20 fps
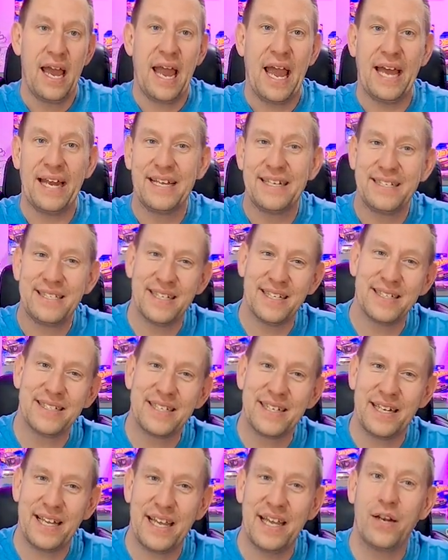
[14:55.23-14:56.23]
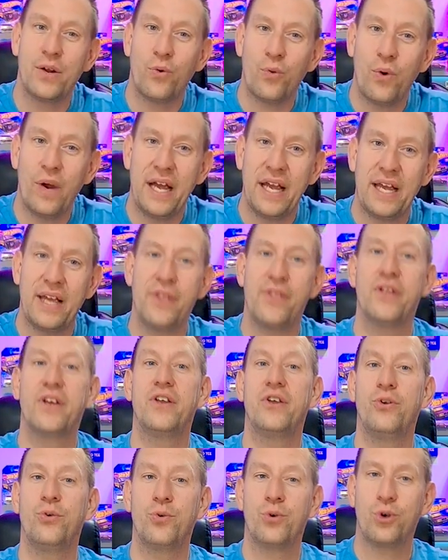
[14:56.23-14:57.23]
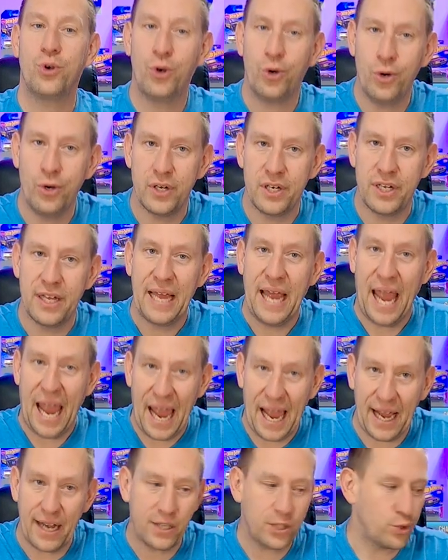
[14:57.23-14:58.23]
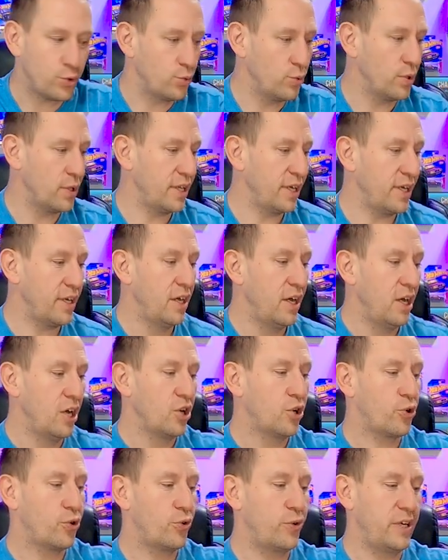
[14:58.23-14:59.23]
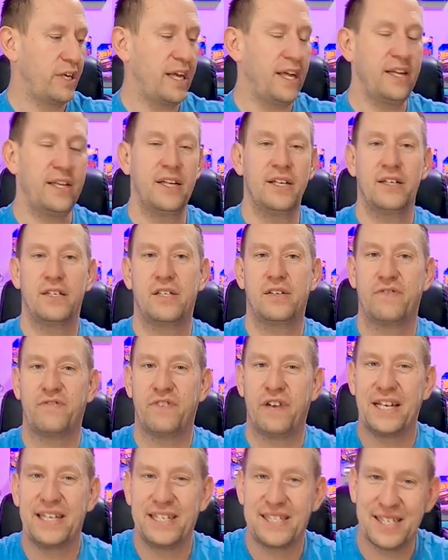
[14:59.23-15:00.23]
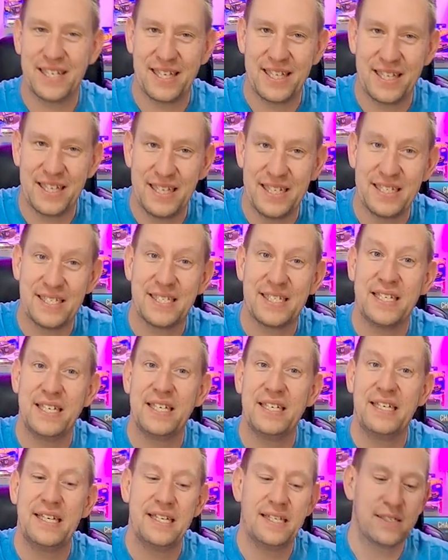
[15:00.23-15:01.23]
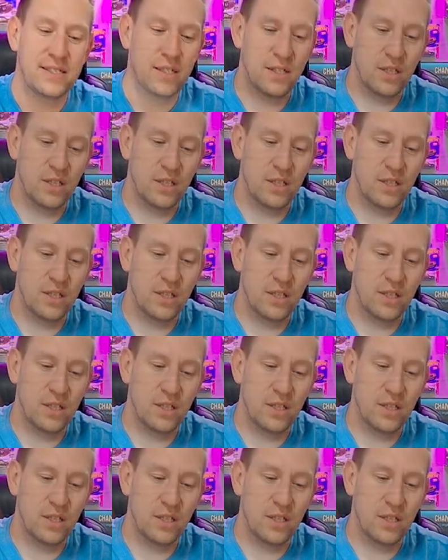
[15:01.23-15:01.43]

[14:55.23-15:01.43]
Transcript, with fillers: and it does it in a way that you could actually create a device like this that is